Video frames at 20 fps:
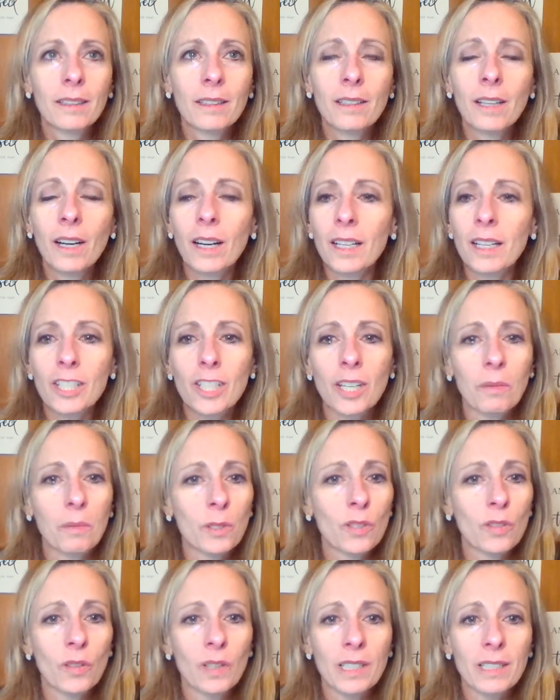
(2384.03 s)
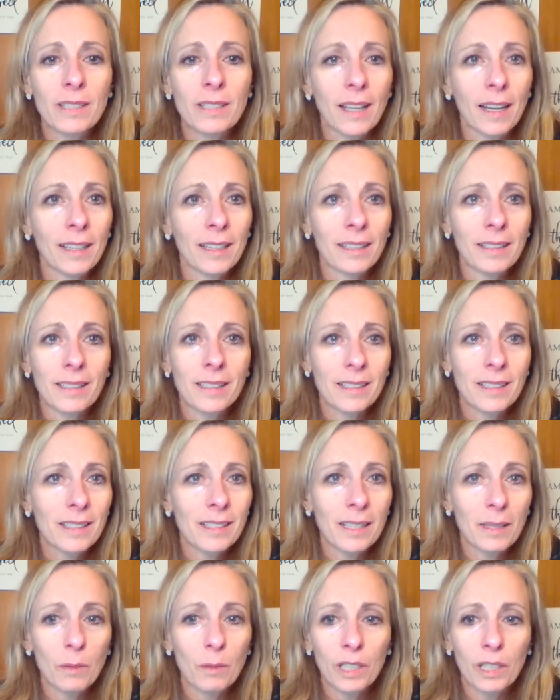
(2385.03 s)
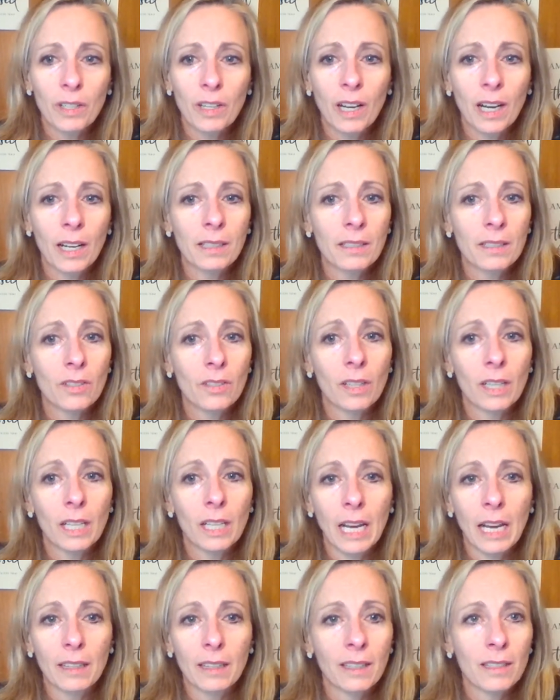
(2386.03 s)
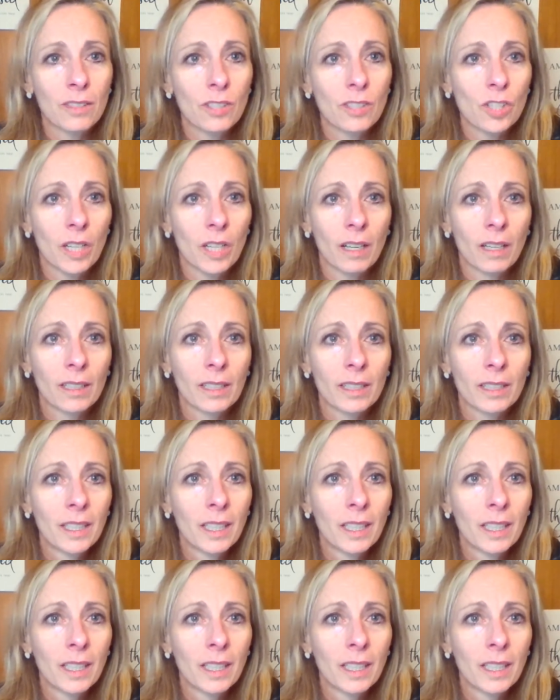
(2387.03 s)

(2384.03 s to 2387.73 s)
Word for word: Gosh, I'm so excited to see what you guys create this year.